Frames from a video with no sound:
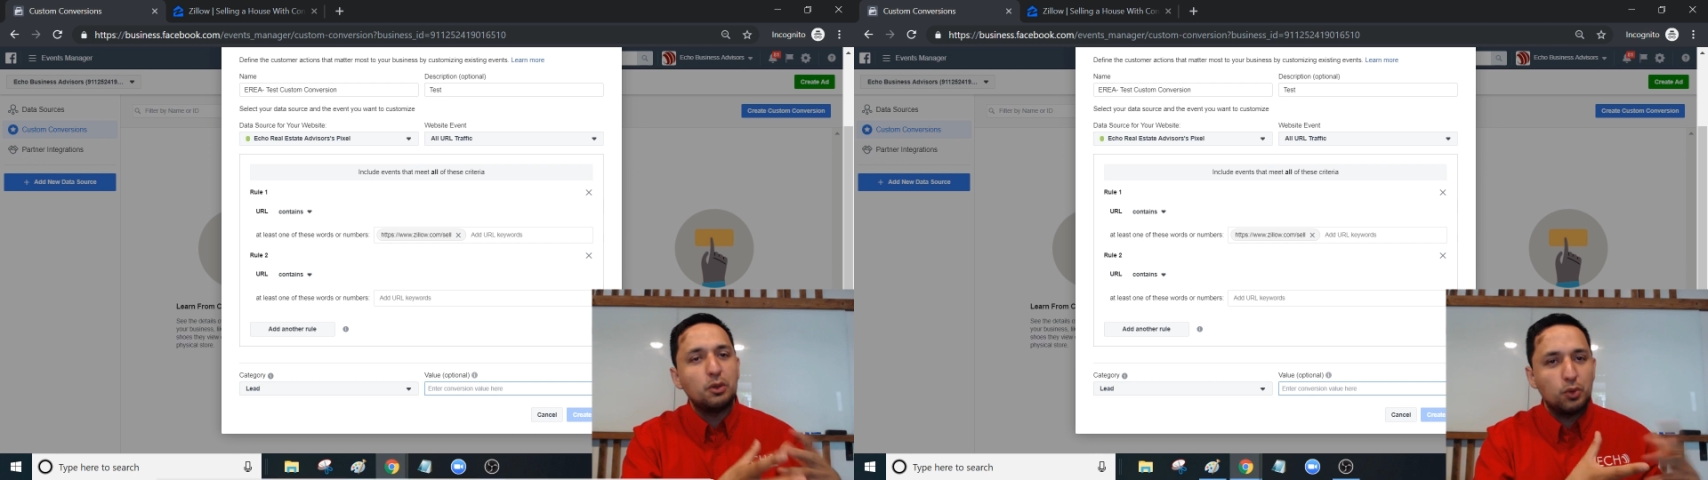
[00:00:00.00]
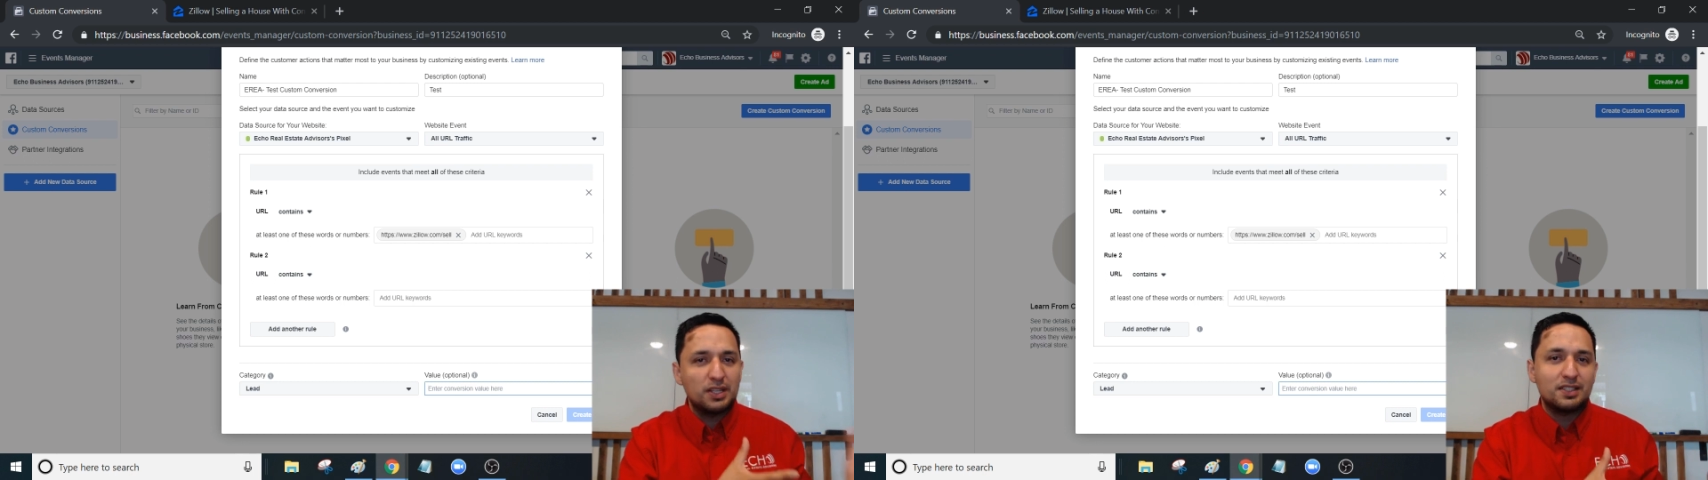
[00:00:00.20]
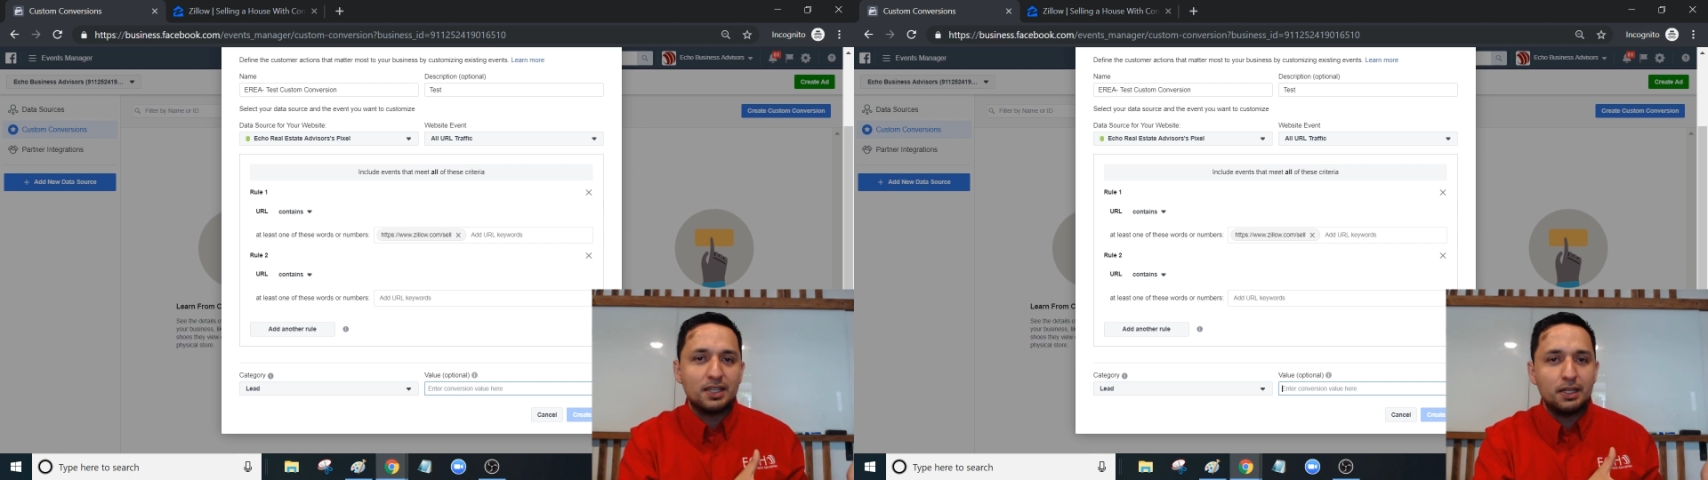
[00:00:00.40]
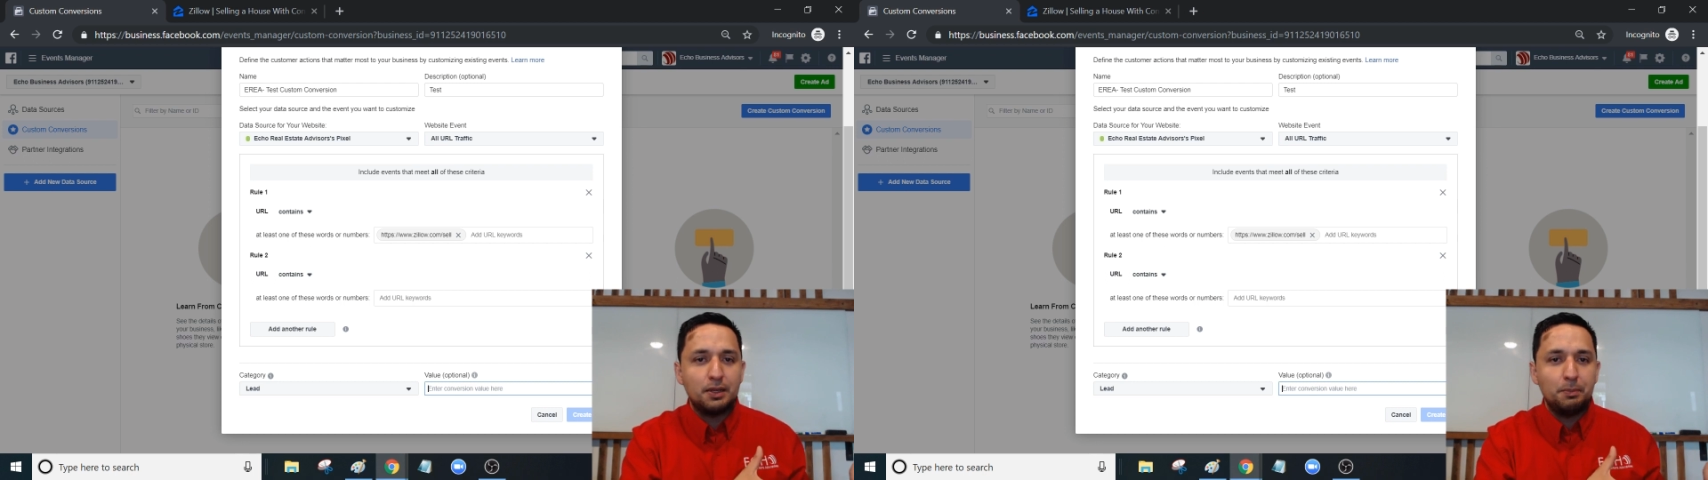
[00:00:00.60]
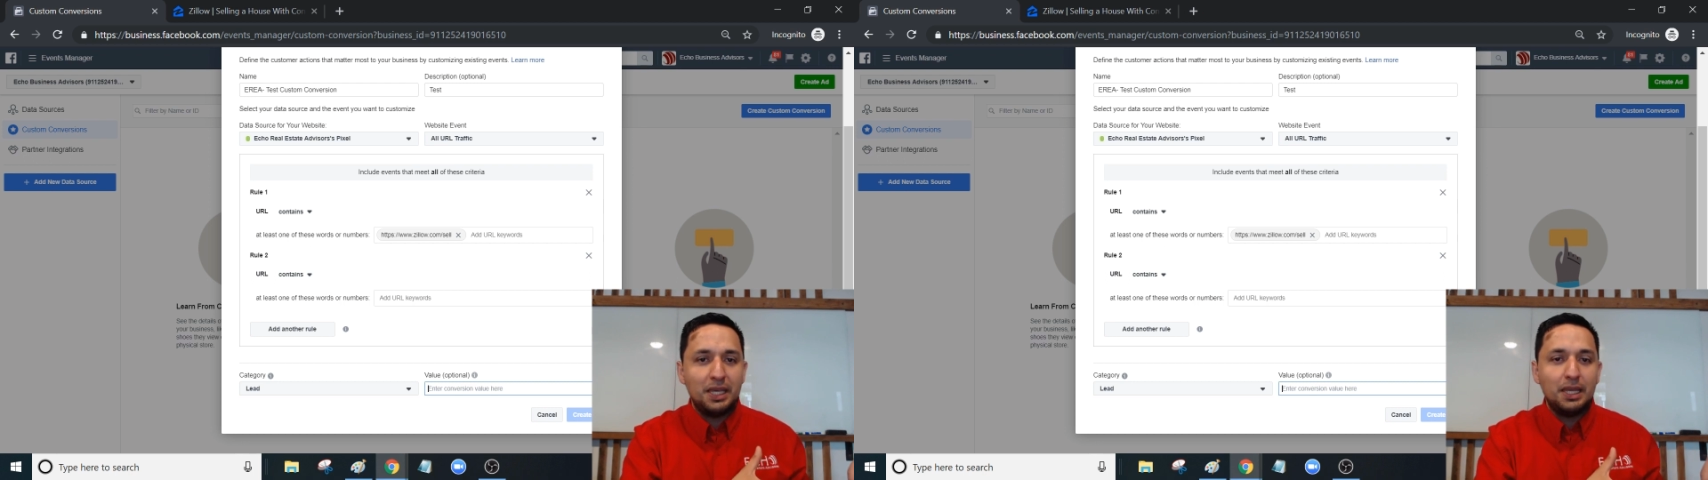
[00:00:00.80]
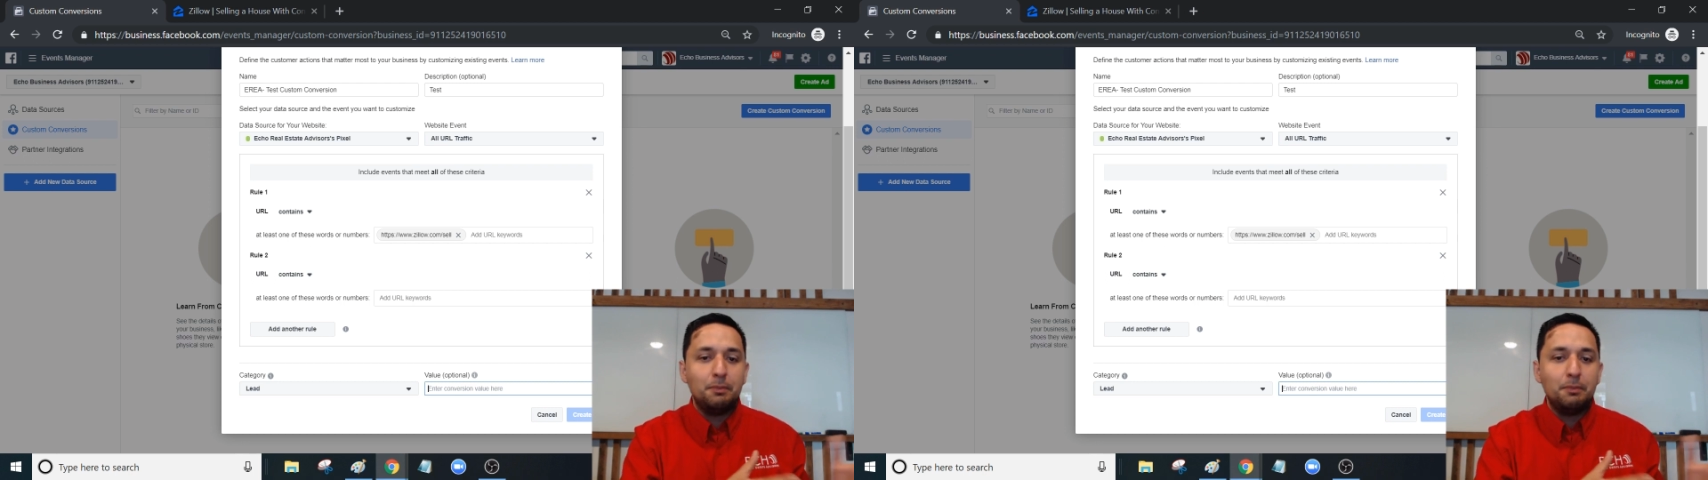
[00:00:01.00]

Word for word: what it's going to be.